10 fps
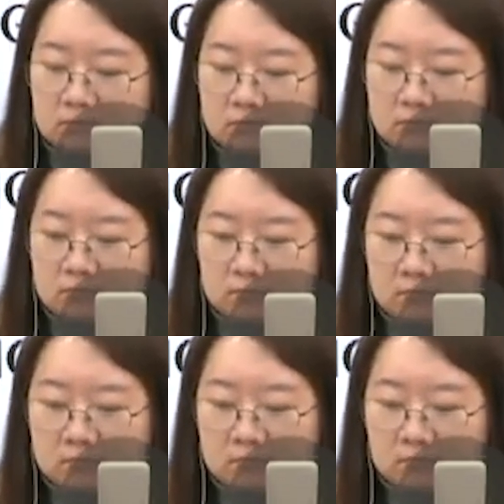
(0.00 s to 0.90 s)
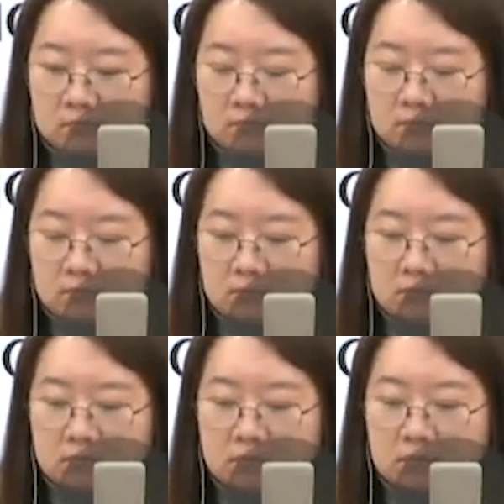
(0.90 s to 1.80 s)

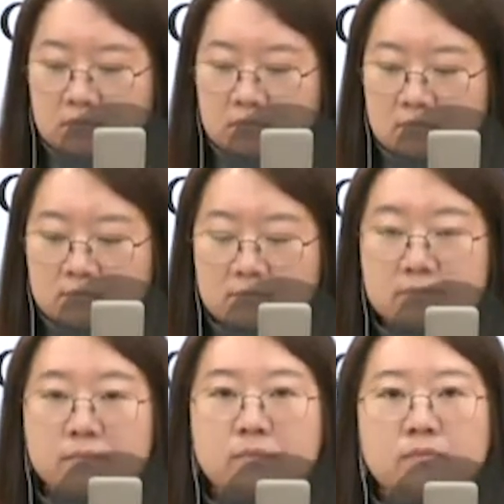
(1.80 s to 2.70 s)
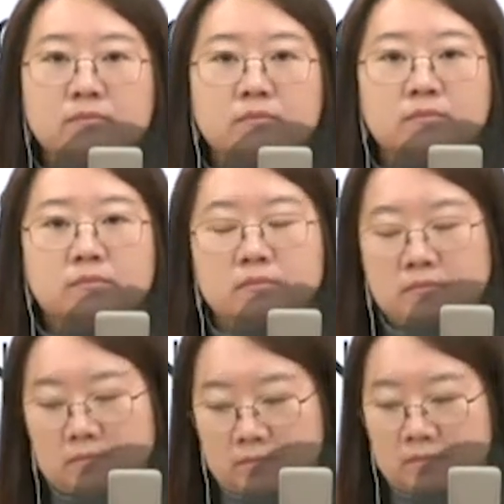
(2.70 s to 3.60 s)

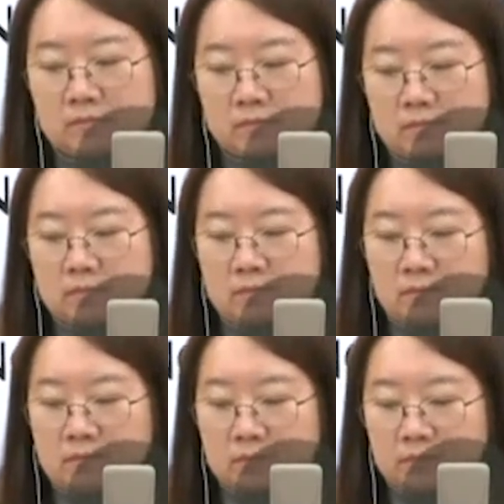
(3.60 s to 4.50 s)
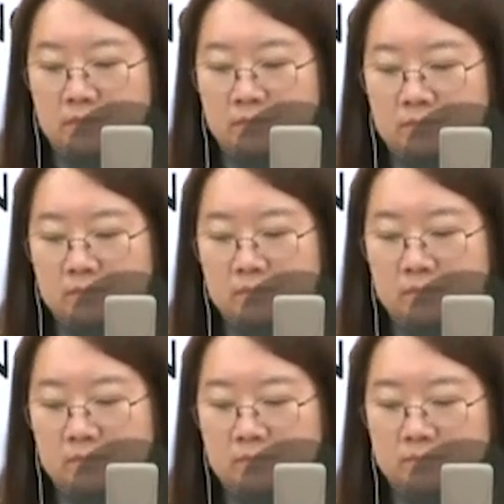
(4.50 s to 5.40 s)
This person isn't speaking.